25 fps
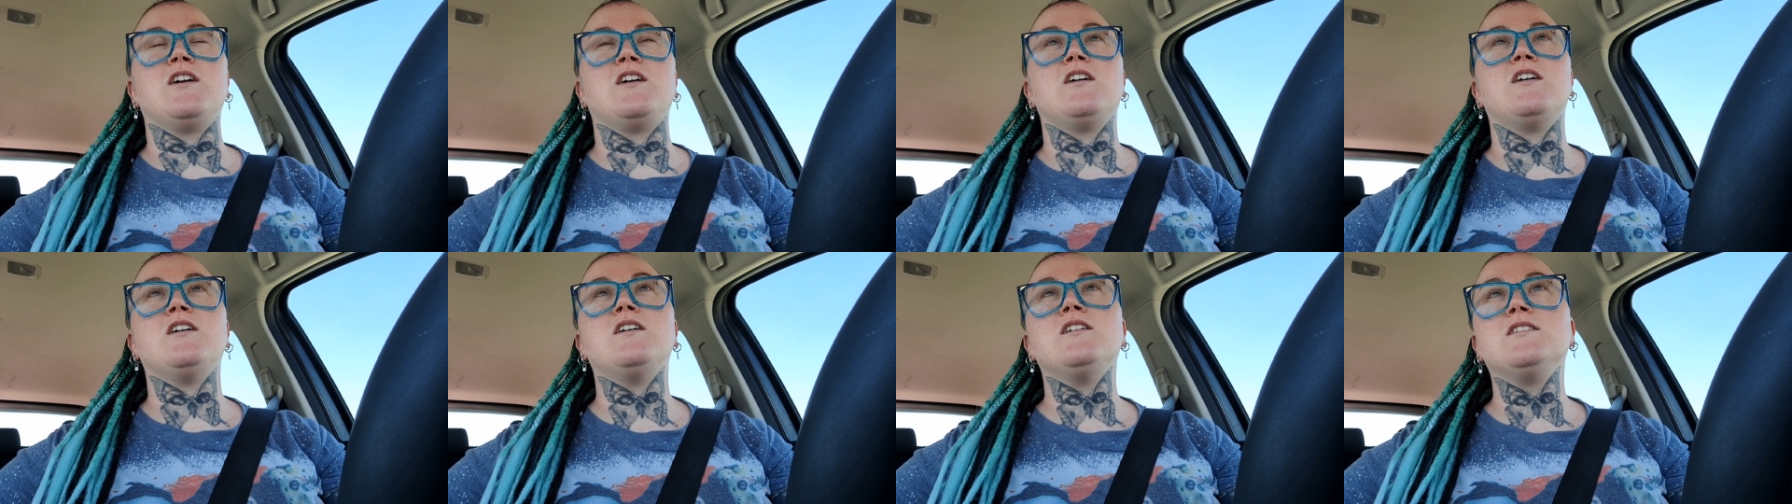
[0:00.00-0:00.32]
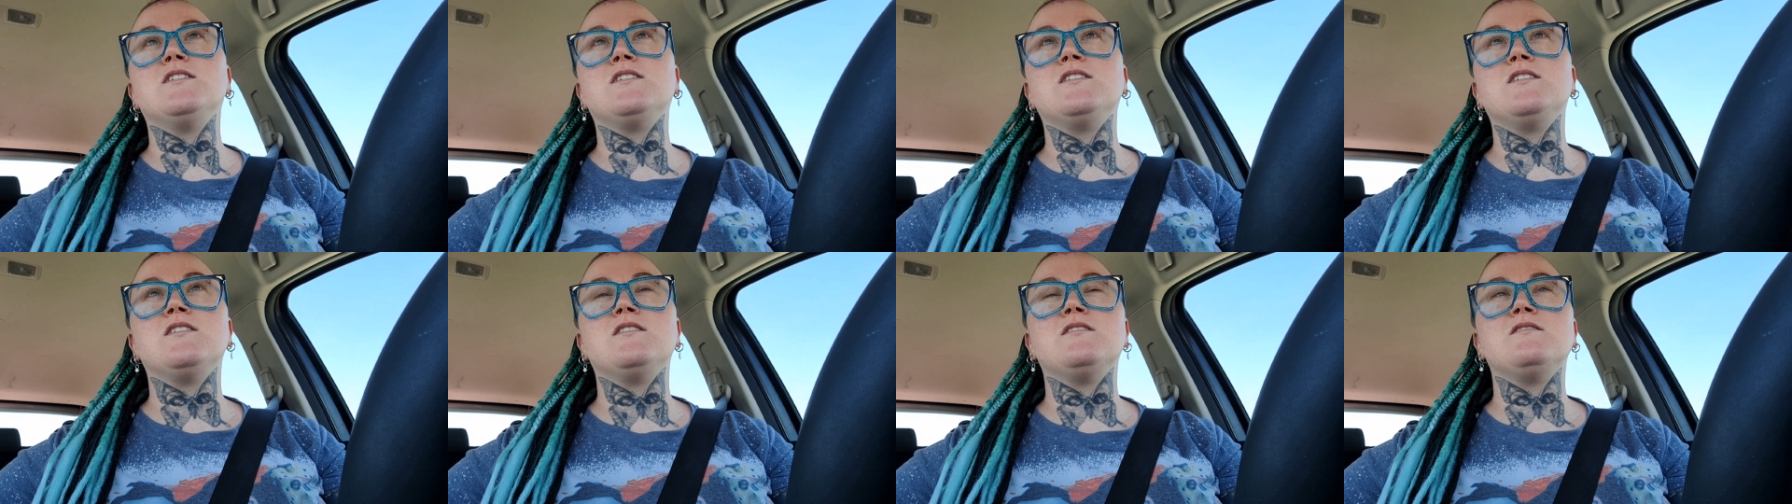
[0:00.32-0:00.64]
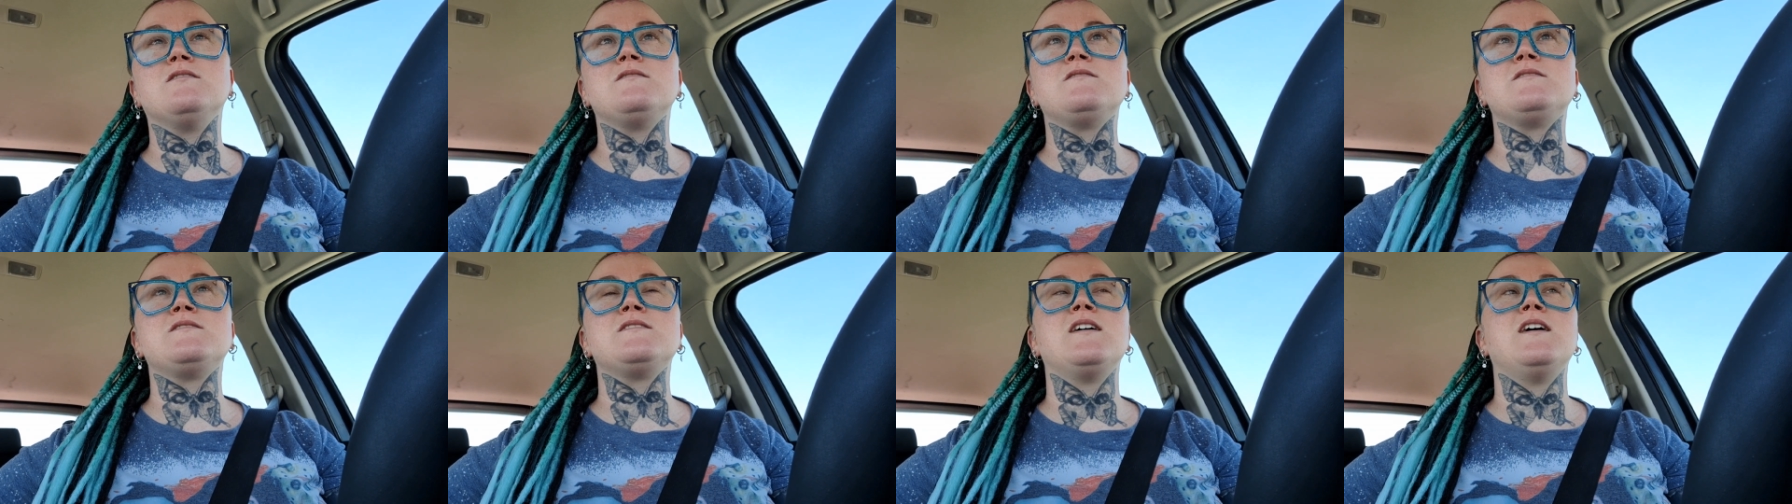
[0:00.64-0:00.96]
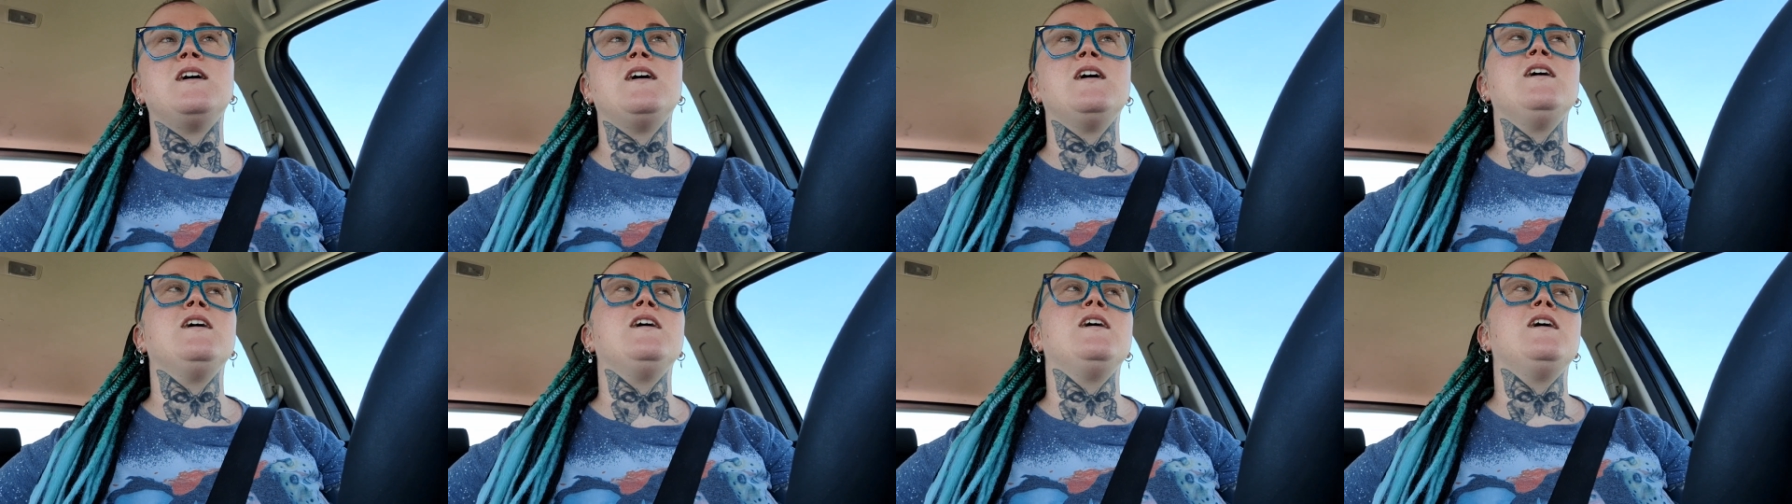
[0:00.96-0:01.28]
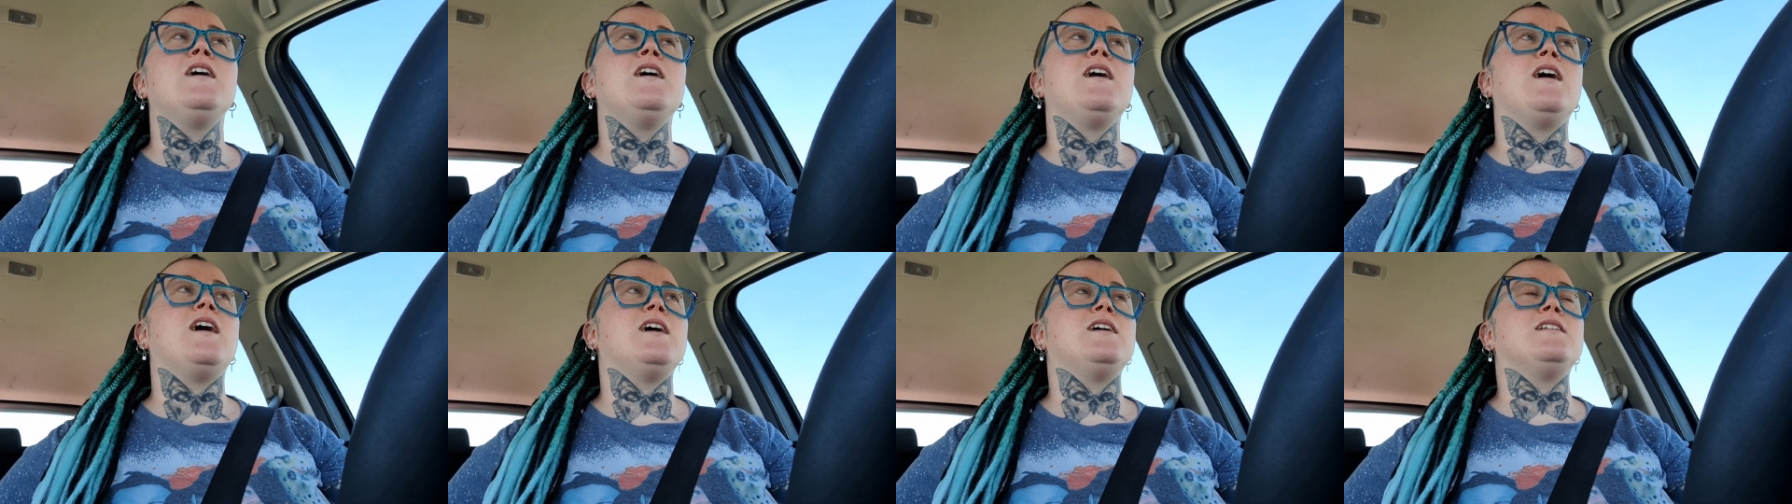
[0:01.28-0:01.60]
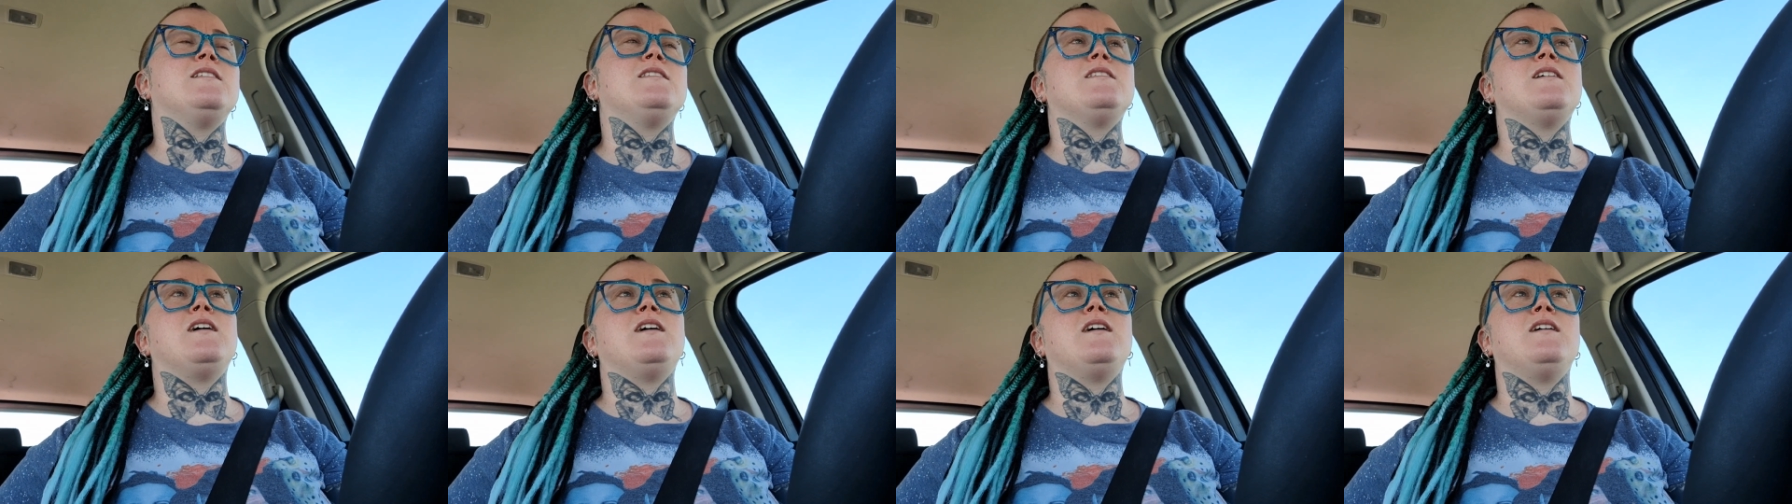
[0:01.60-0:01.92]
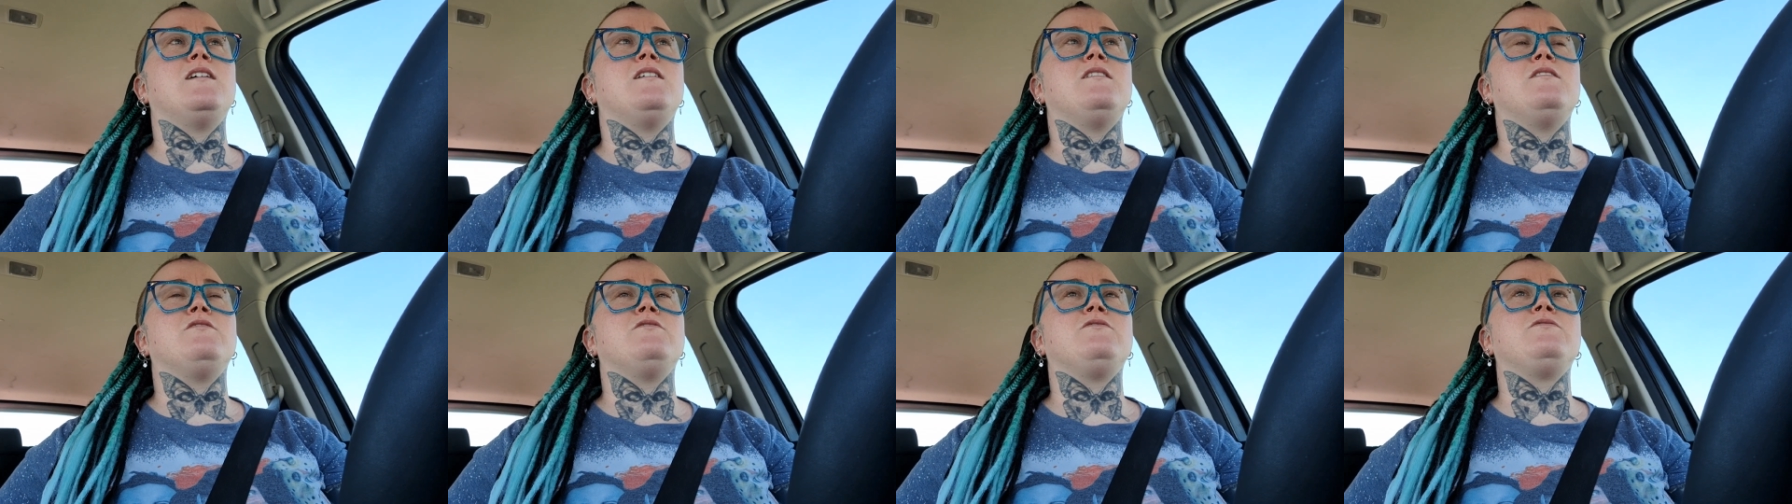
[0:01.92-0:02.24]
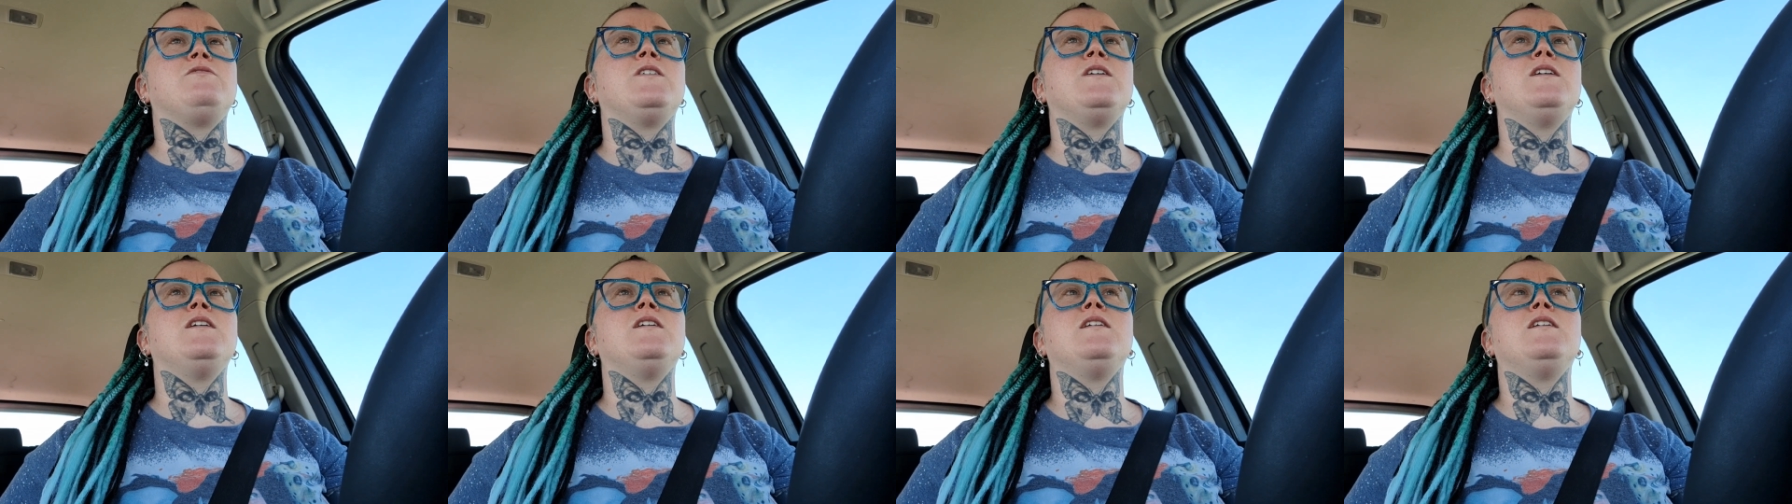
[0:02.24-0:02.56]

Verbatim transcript: colors. I love